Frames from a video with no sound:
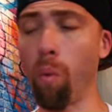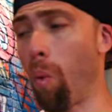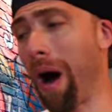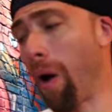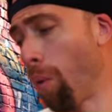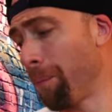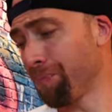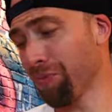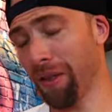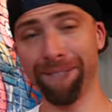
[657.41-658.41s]
Wow.
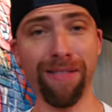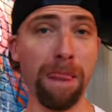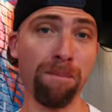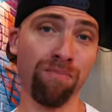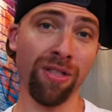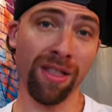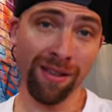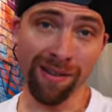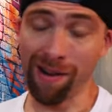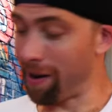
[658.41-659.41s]

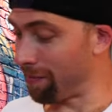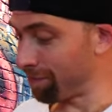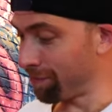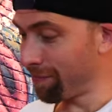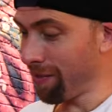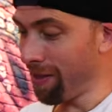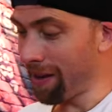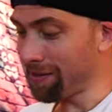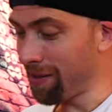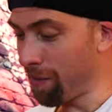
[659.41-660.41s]
All right.
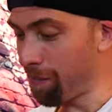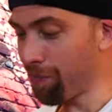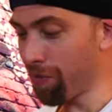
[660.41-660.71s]
Next up,